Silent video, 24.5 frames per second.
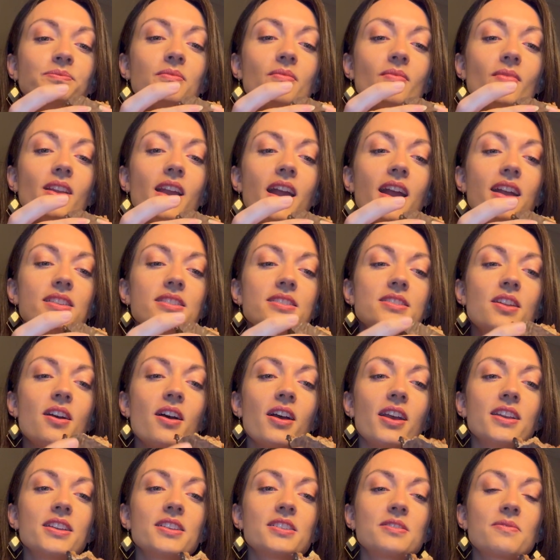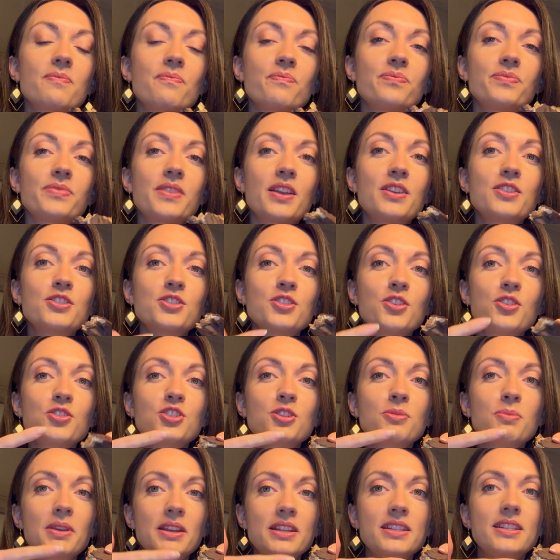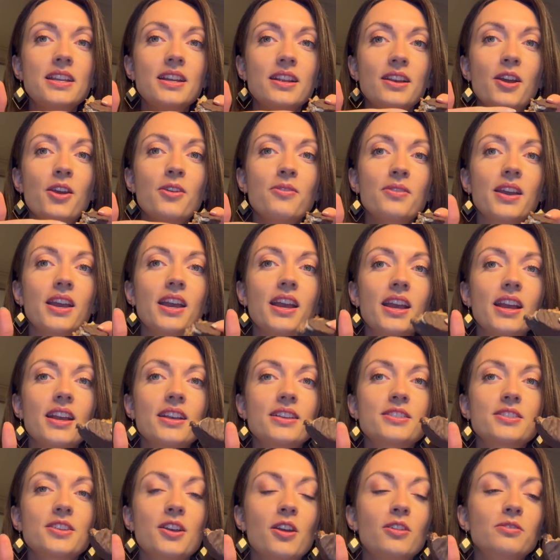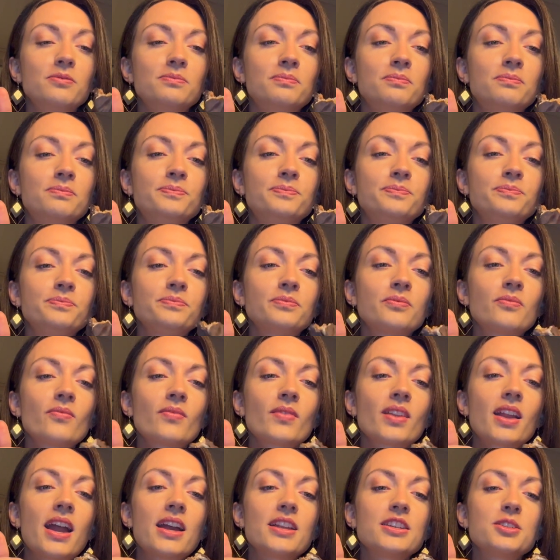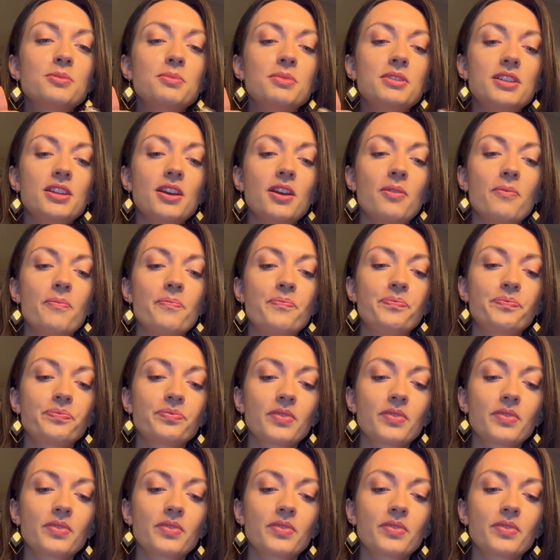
Yeah, it's nice. They're such a big deal over here, so had to be done.